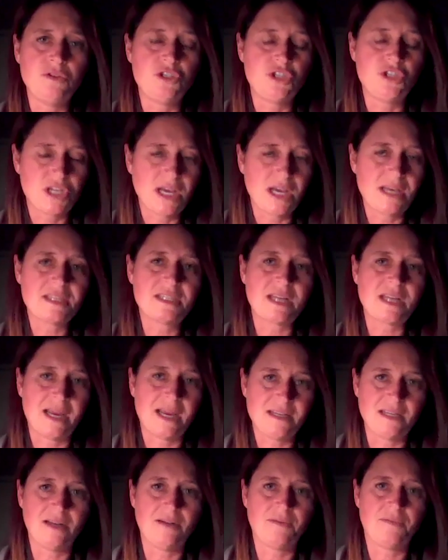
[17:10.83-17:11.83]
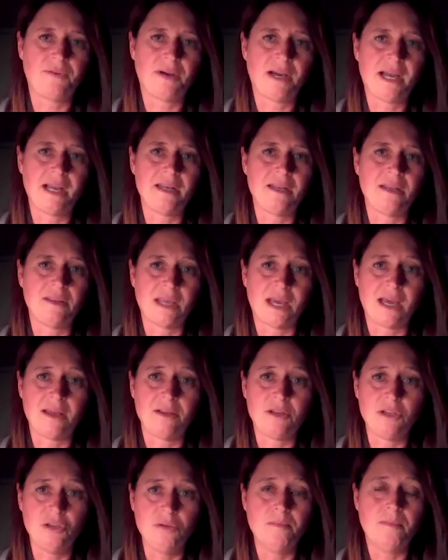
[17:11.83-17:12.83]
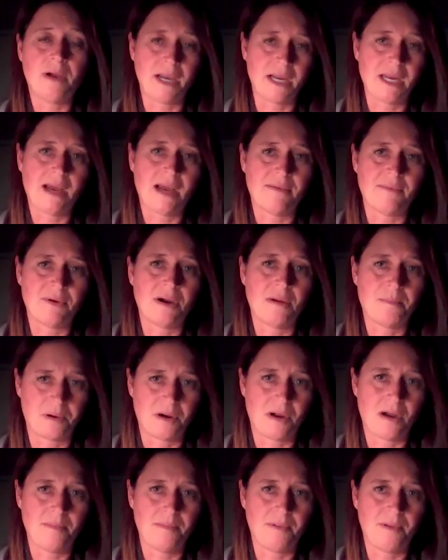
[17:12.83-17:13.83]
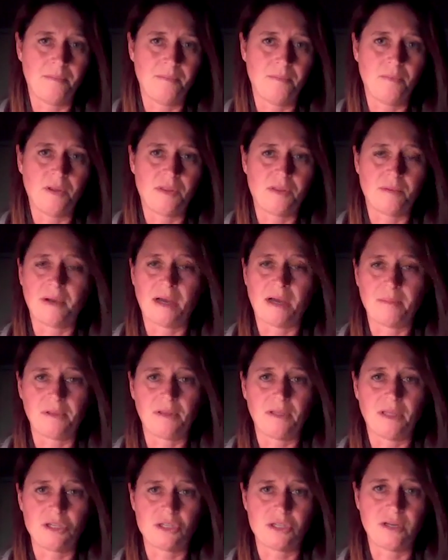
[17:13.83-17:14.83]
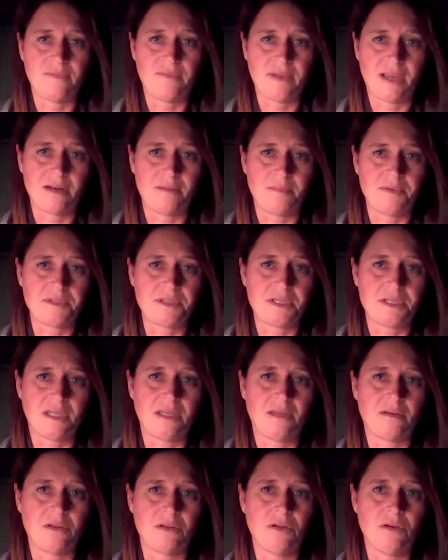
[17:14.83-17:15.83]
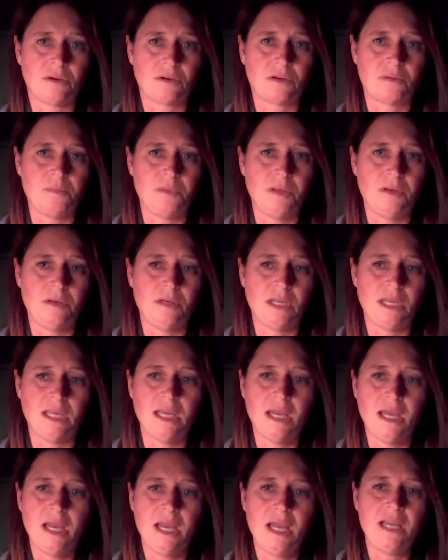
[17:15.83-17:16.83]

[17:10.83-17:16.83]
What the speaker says: just identified that you might have a problem with a population of animals in your community.